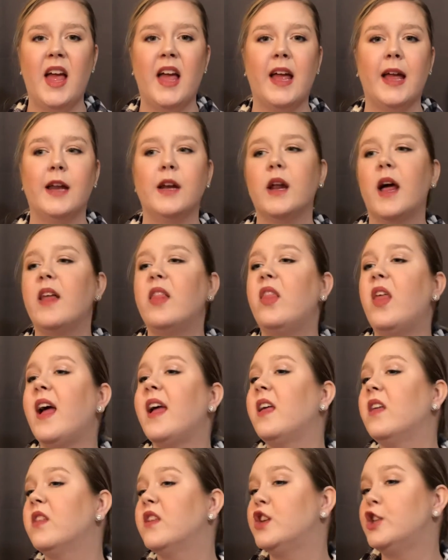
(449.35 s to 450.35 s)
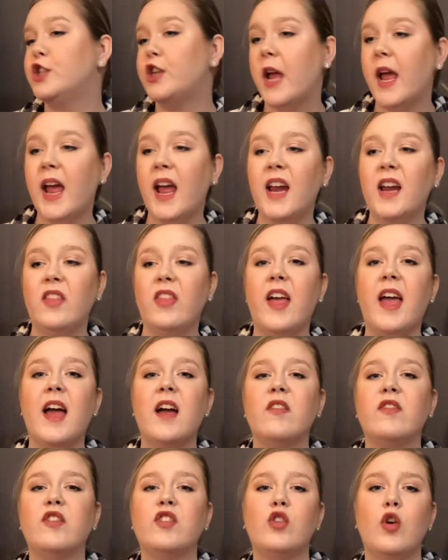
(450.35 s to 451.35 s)
And I like the shade. They
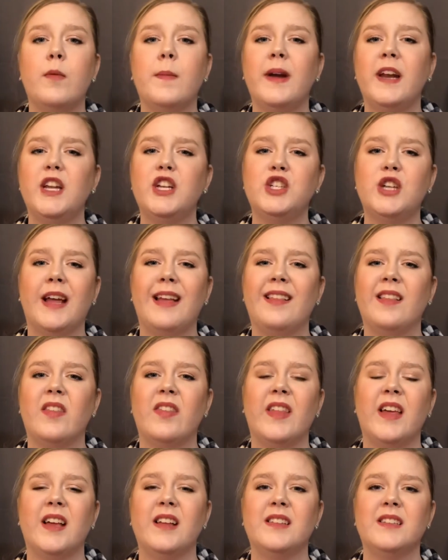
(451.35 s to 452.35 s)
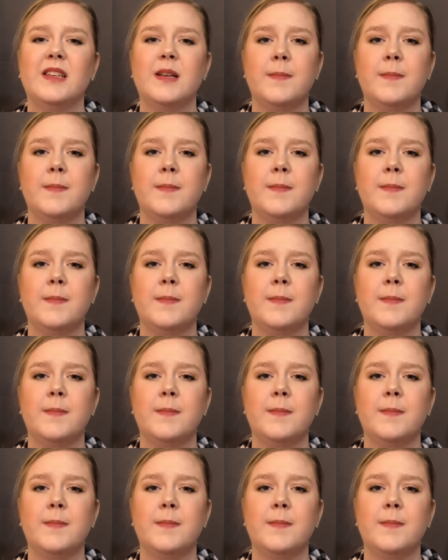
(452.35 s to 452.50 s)
have so many shades in this.